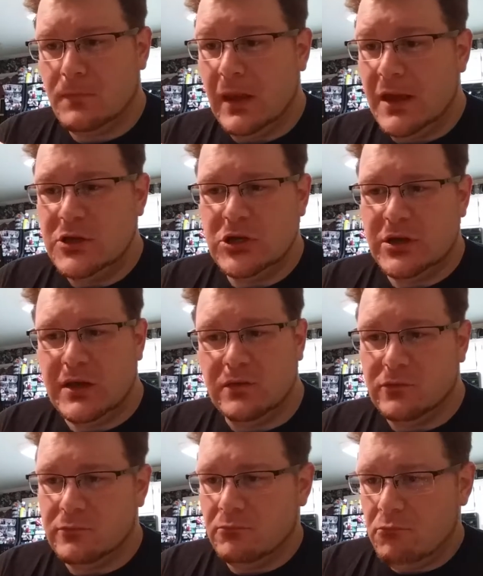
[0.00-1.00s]

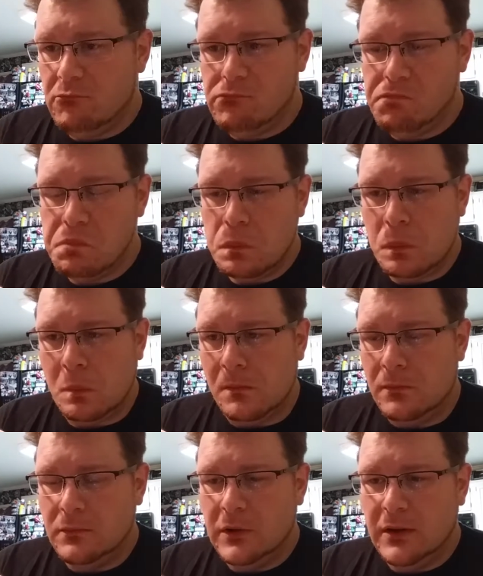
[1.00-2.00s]
H&N's.
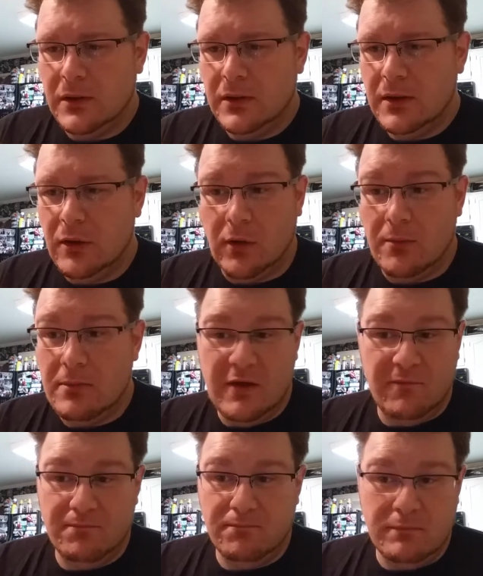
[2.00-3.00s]
Or it
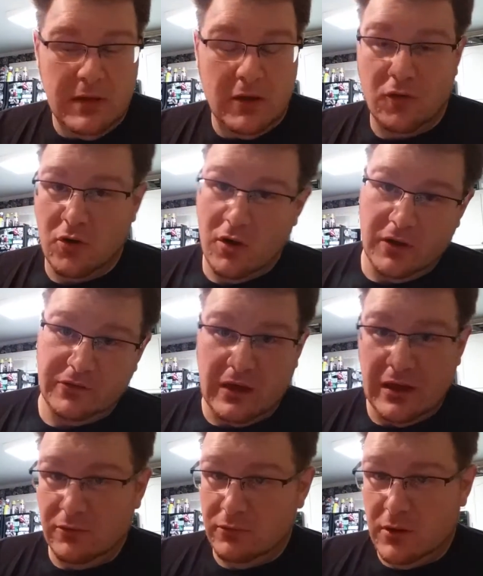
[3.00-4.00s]
may be a cross,
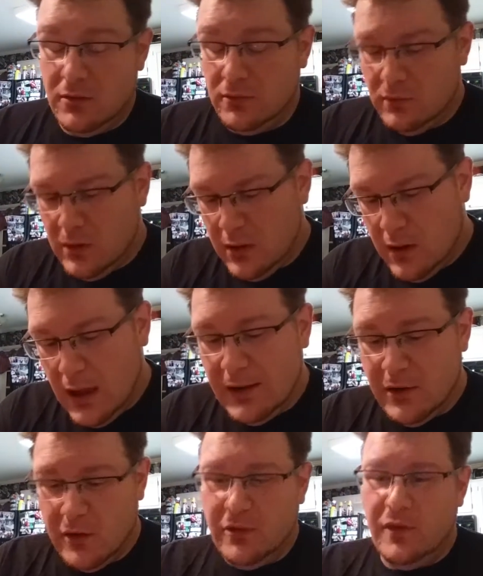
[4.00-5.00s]
I don't know. I
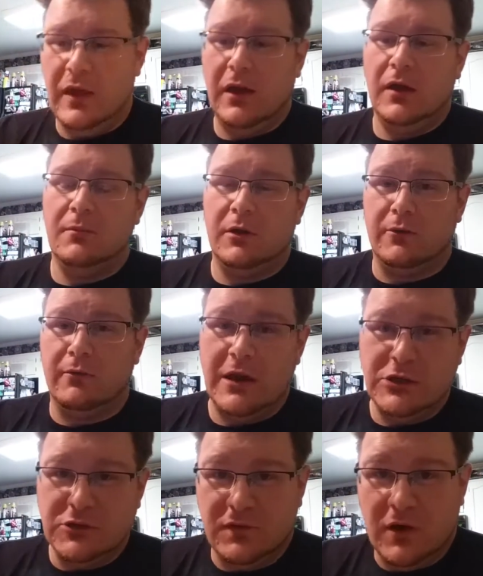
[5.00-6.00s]
know that they come in a
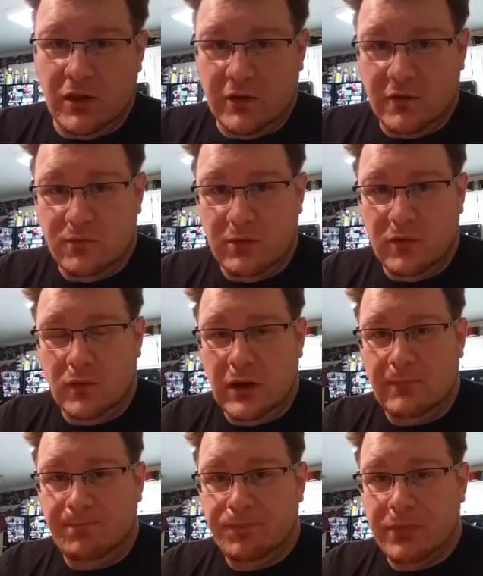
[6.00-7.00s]
range of colors
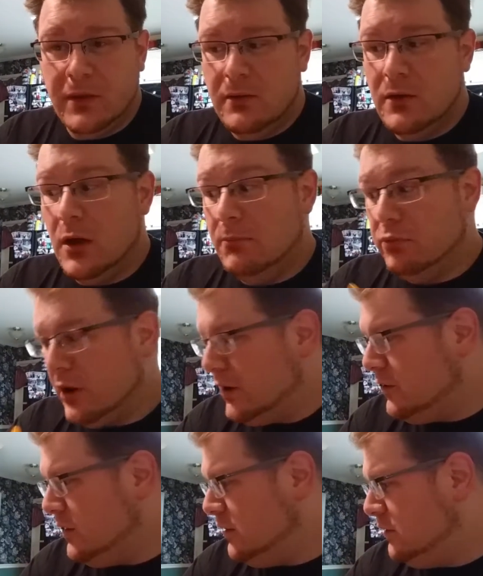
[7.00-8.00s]
between a
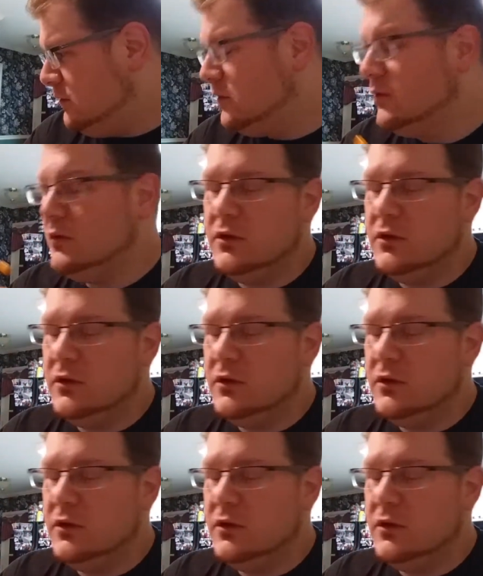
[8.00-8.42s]
brighter yellow,